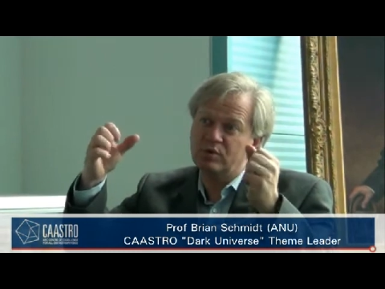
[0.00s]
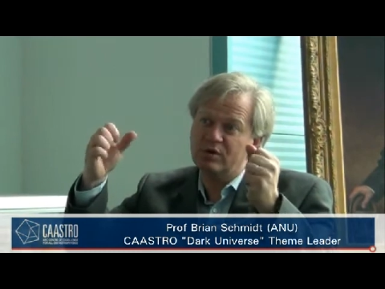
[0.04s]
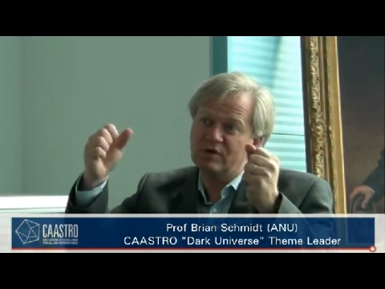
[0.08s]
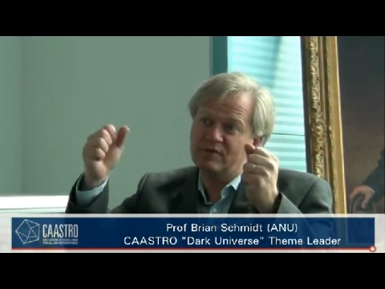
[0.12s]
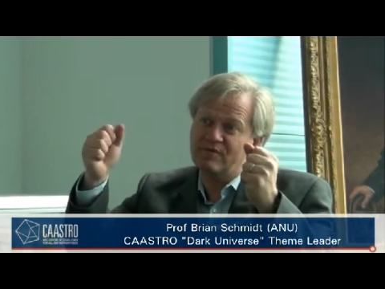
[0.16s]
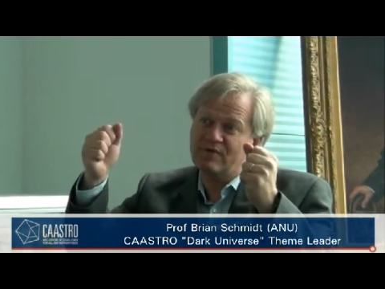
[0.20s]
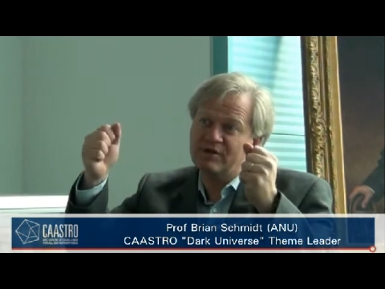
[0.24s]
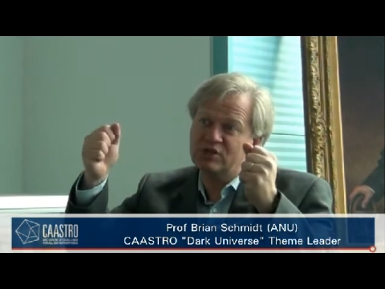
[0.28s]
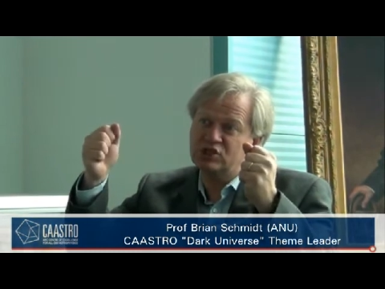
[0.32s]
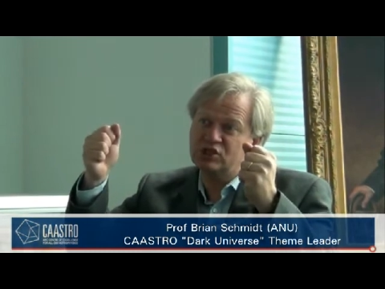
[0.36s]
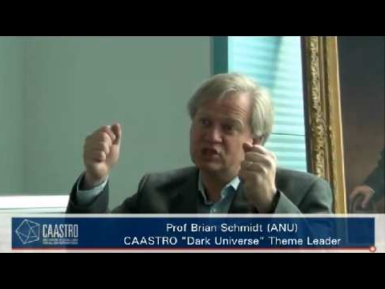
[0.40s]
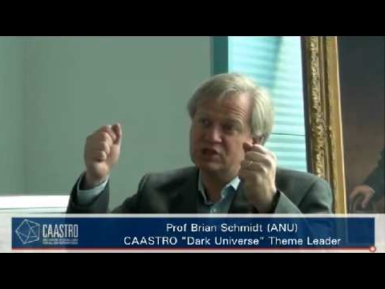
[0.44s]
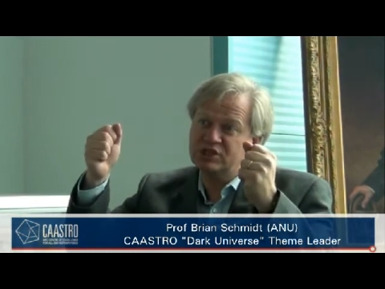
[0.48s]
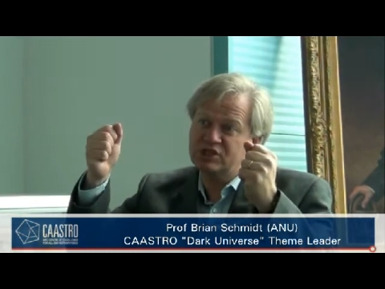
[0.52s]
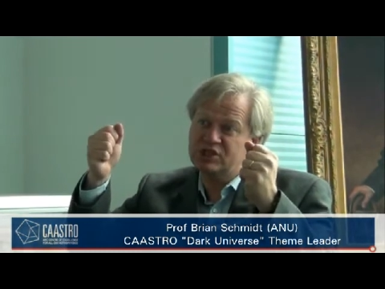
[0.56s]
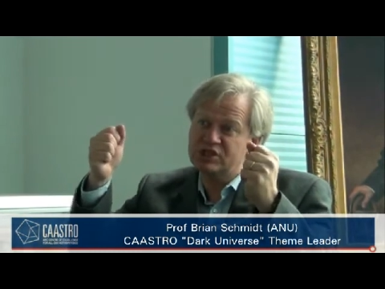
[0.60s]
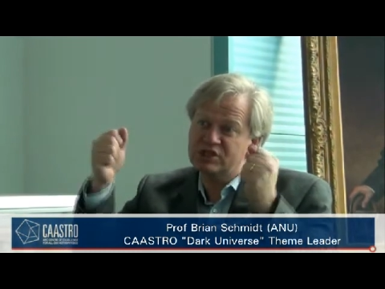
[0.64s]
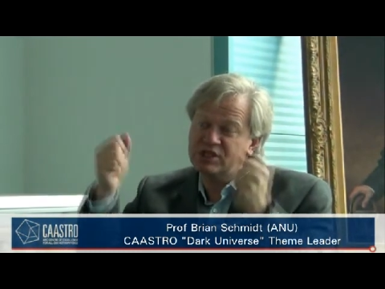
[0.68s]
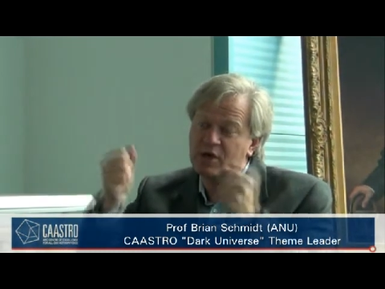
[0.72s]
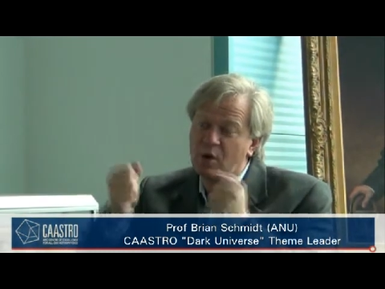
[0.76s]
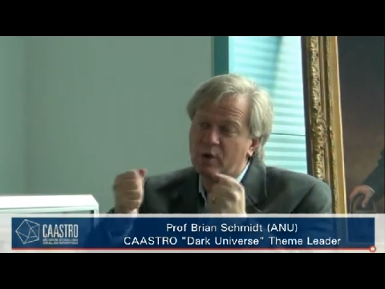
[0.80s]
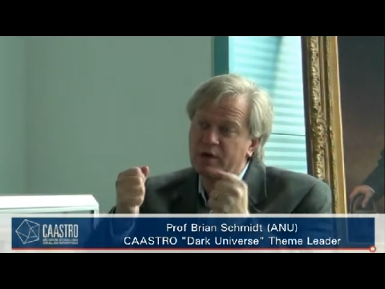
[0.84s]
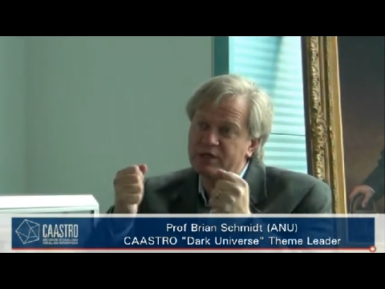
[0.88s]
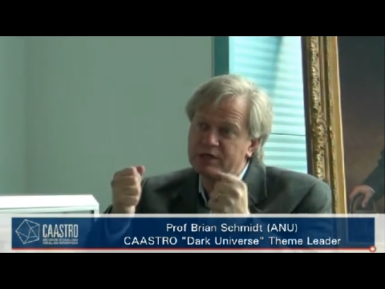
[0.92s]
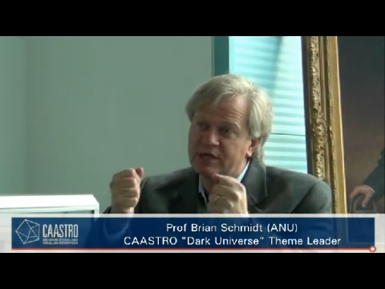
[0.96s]
would eventually
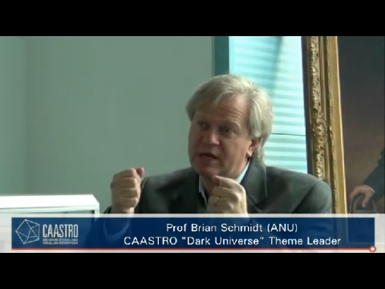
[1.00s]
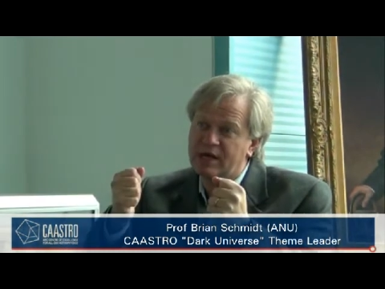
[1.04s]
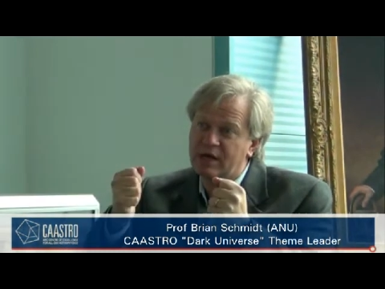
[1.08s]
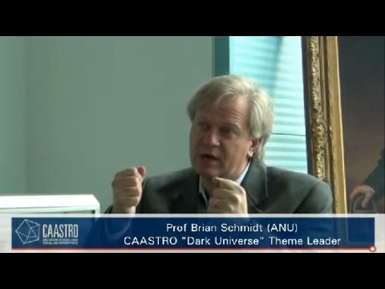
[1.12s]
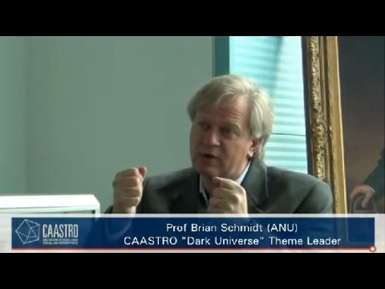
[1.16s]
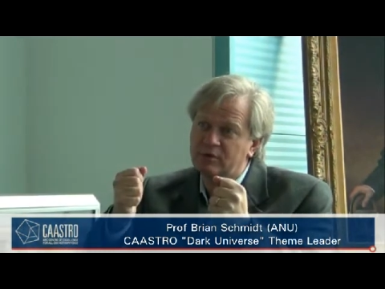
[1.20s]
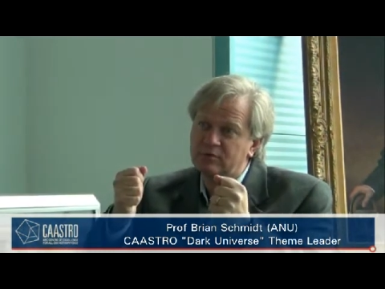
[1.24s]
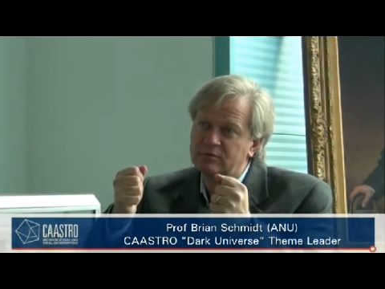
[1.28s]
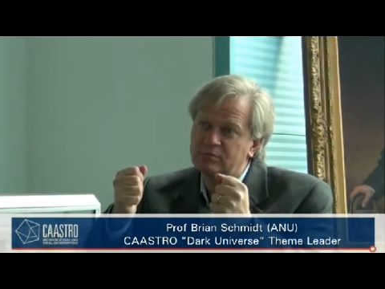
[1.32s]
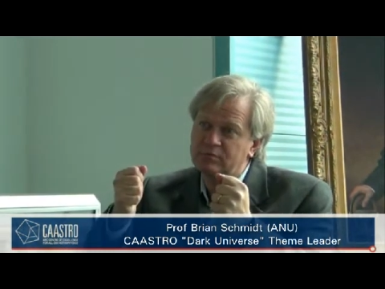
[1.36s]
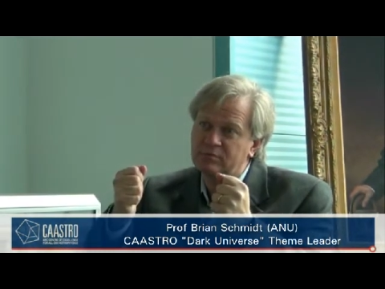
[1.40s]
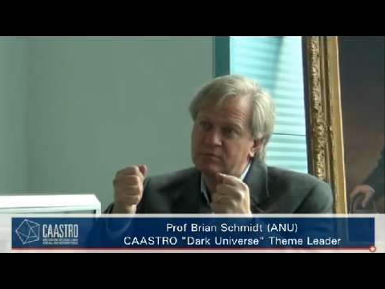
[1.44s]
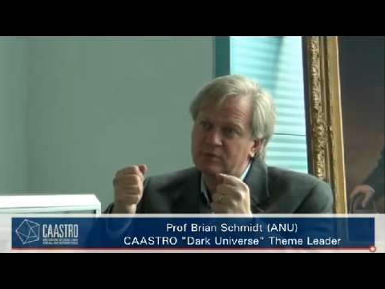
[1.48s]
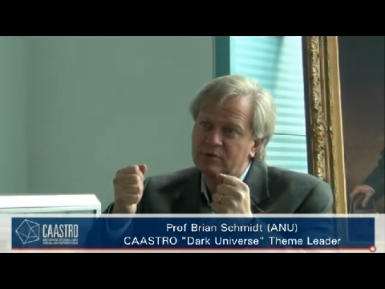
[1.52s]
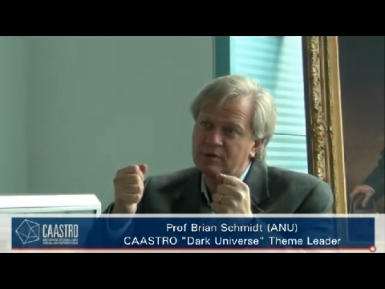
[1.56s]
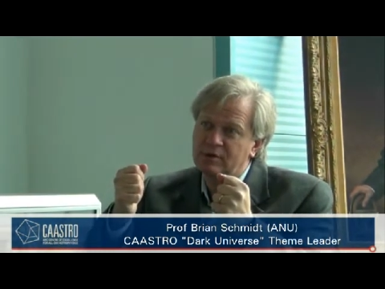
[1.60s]
slow it down